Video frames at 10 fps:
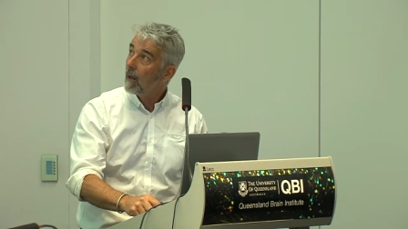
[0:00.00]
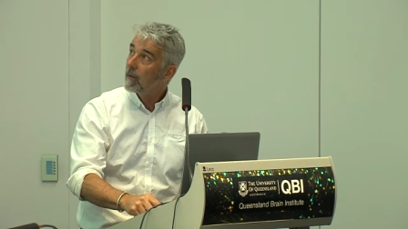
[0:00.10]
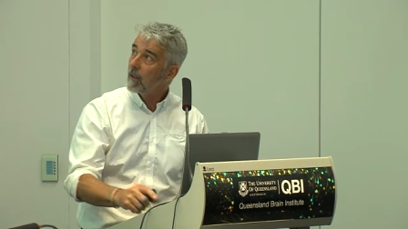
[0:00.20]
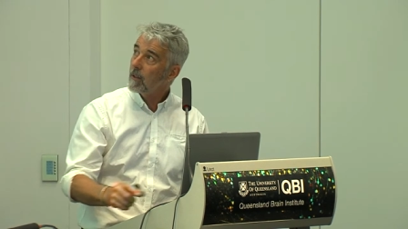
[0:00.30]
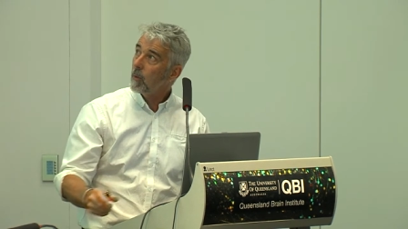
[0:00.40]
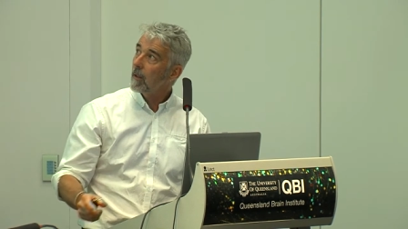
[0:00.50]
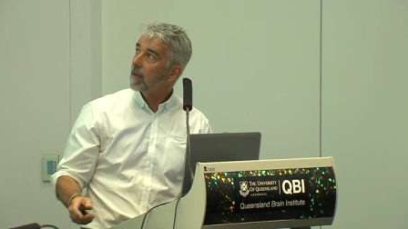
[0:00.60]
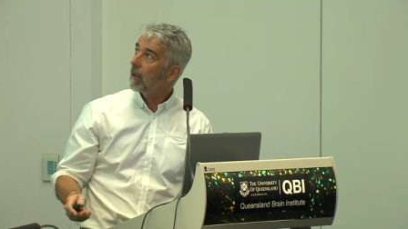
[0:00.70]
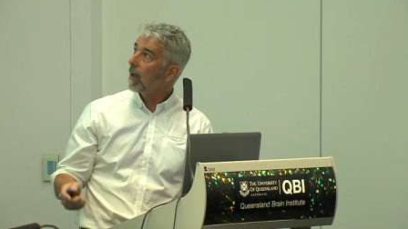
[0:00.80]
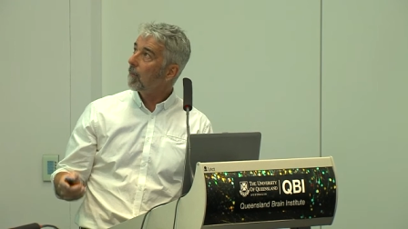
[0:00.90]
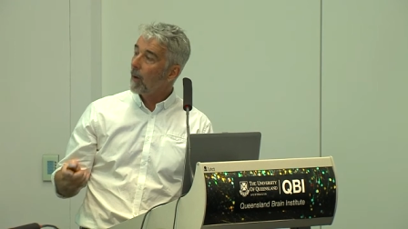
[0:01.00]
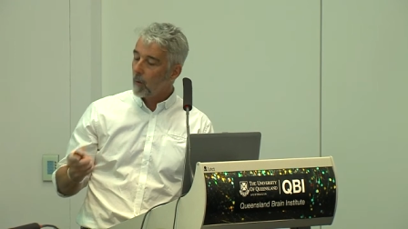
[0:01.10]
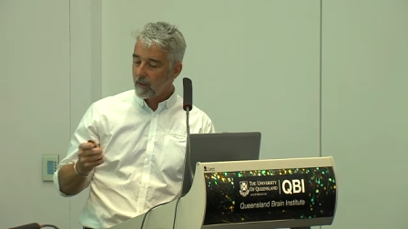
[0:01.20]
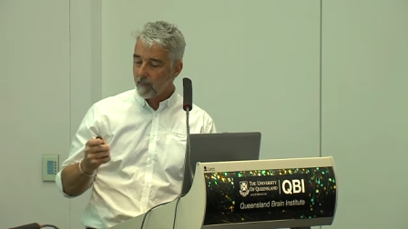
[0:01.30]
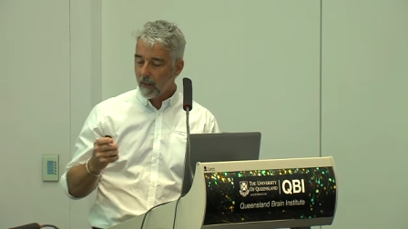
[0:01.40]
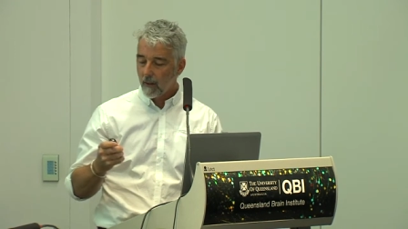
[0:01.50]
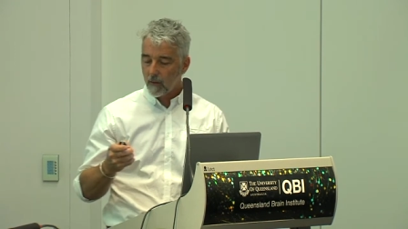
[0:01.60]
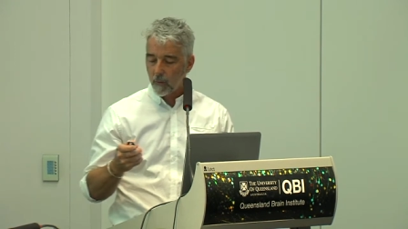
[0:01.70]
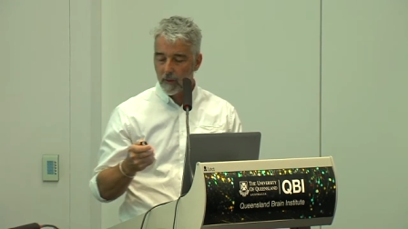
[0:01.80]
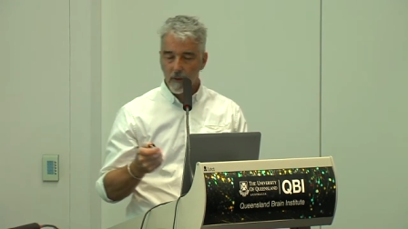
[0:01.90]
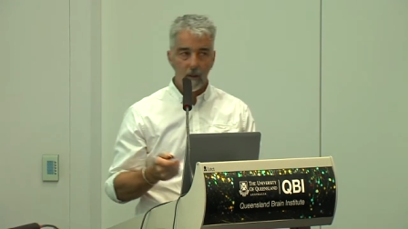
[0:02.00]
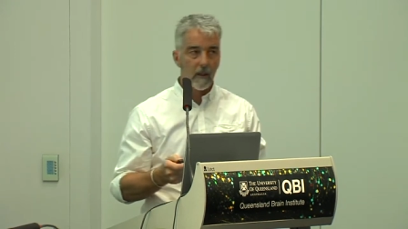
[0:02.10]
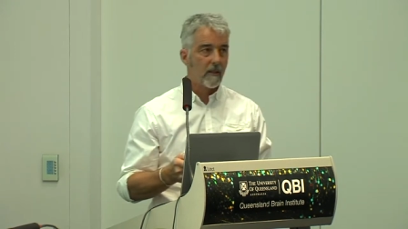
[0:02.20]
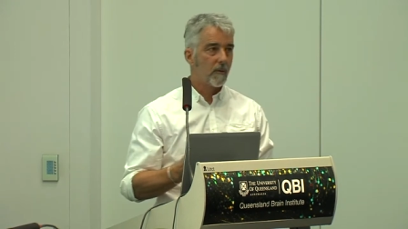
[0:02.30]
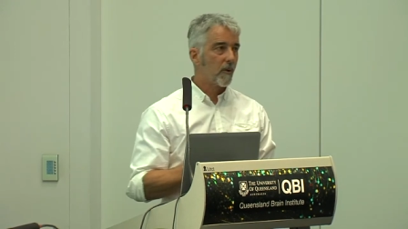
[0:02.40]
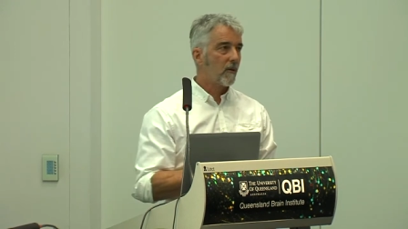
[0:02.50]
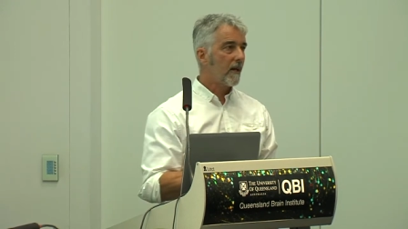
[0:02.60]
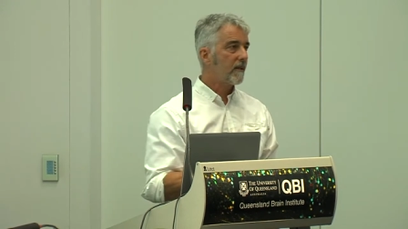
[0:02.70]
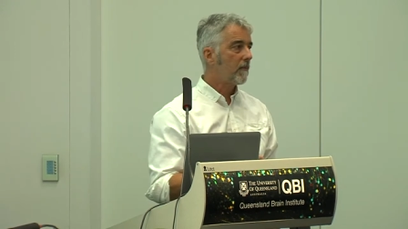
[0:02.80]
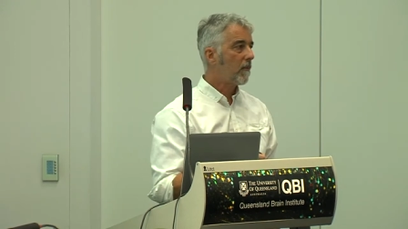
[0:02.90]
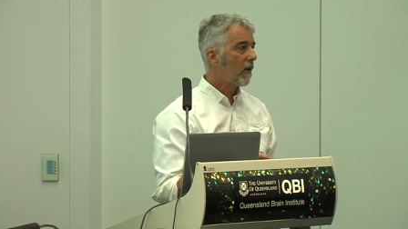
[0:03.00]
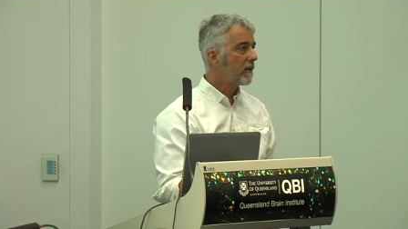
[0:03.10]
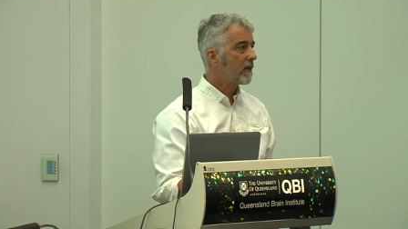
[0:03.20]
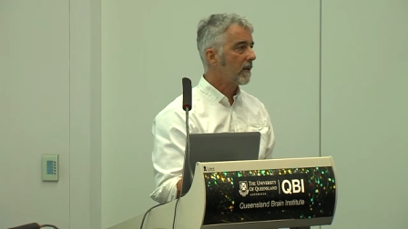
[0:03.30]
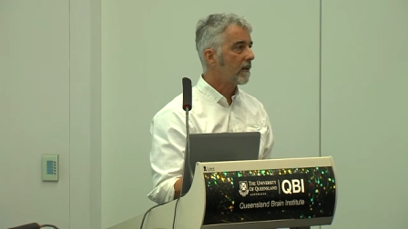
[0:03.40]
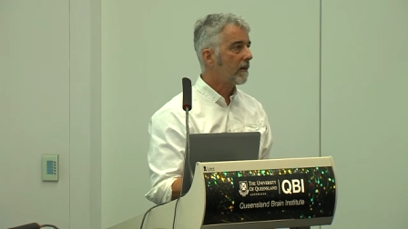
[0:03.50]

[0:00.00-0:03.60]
So I just want to talk about something else we're doing is we're trying to monitor